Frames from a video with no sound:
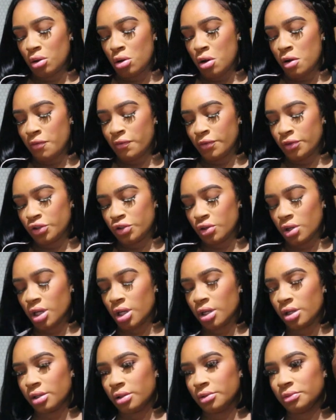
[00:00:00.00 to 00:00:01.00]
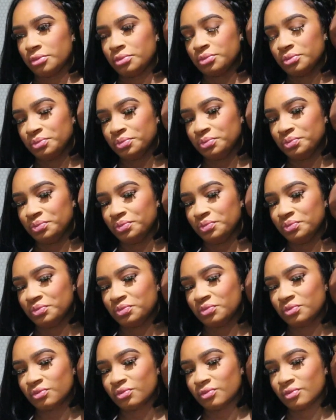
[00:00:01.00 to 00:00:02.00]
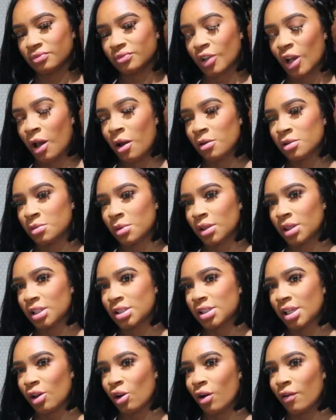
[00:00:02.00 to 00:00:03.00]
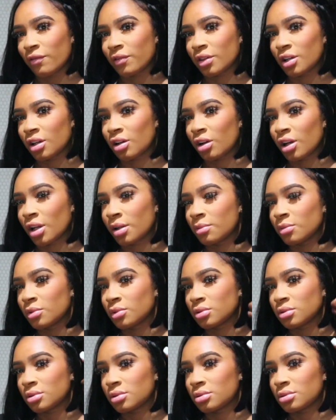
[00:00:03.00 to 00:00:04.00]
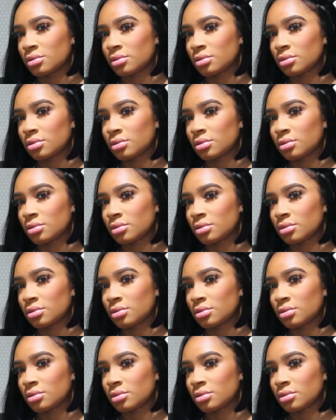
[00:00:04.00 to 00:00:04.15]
Off of Shrek. I was about to say off the Incredibles.